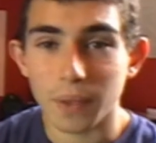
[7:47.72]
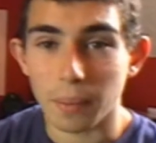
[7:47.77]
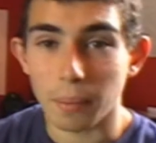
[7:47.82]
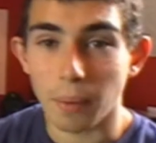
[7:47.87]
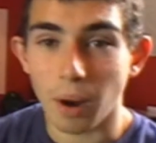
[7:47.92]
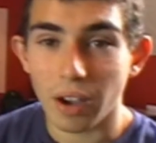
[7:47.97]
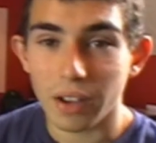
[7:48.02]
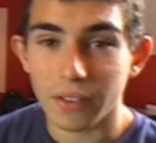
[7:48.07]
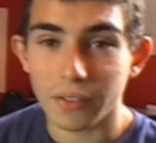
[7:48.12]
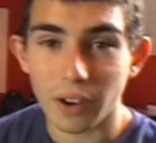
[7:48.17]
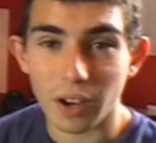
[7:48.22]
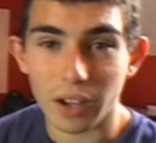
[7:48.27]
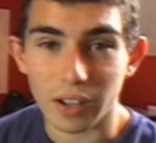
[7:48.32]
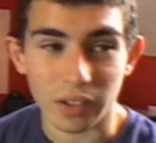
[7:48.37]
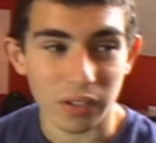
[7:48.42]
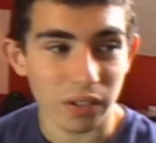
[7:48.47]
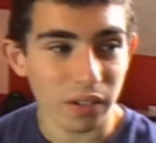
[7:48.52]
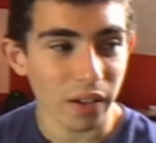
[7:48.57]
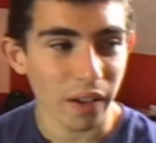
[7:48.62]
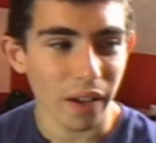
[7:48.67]
My
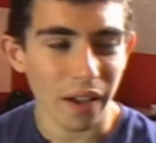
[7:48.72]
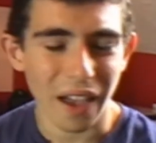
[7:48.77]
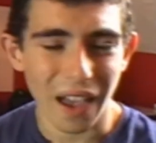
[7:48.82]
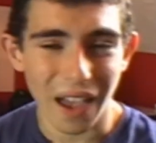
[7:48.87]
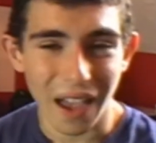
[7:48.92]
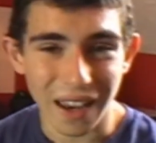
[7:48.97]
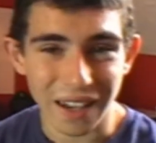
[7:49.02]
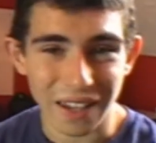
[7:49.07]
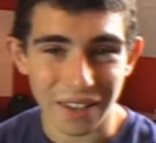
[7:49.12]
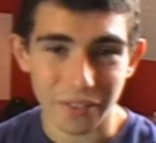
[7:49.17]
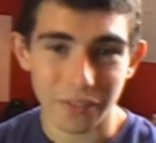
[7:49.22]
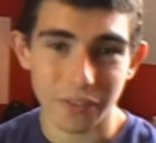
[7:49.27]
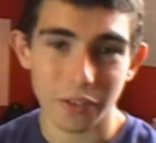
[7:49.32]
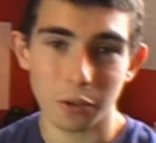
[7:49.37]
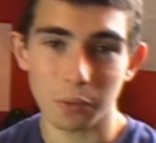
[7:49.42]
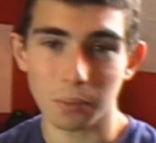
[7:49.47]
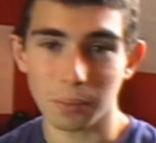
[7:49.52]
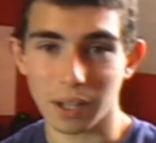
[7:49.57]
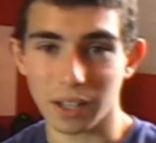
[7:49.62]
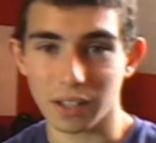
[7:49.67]
advice to any
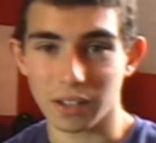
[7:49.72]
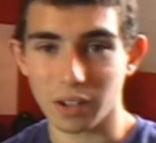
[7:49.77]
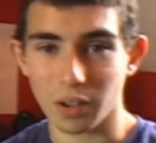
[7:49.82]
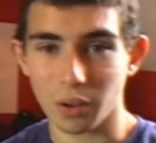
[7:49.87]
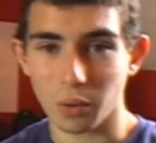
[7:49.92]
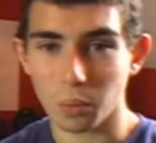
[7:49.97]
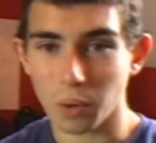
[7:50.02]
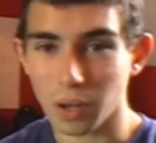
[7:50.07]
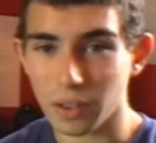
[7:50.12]
filmmaker,